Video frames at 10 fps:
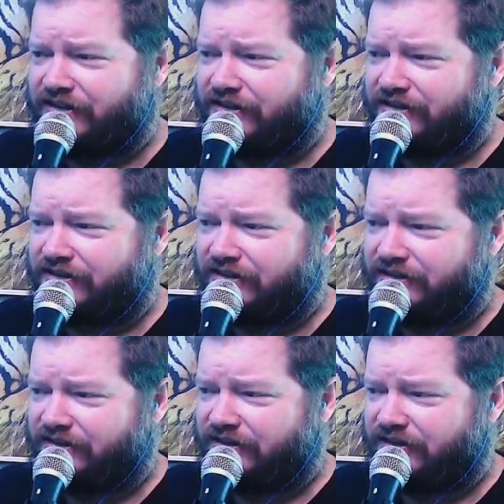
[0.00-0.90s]

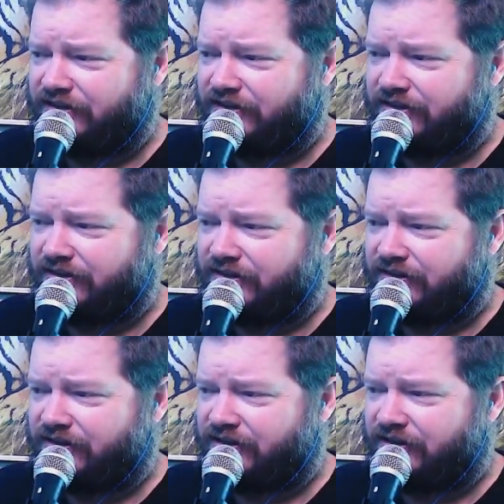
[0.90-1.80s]

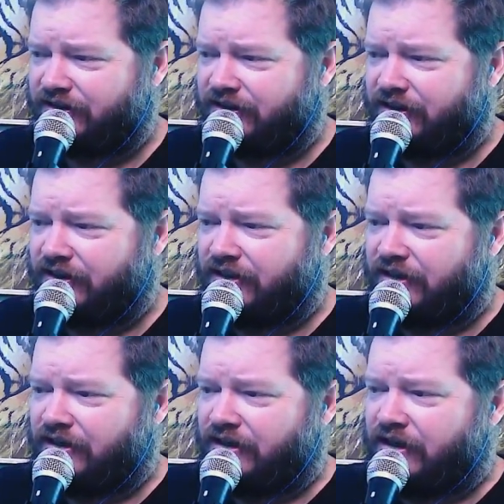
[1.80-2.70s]

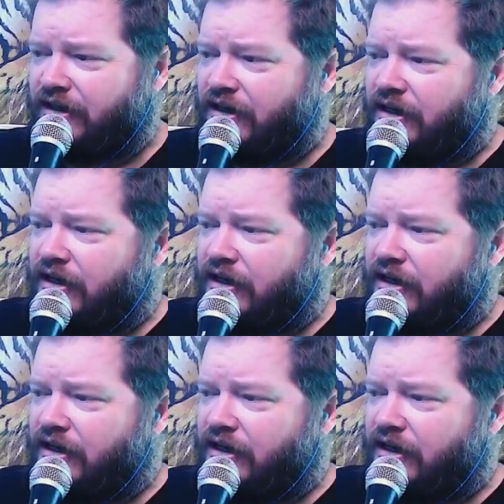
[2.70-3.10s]
(silence)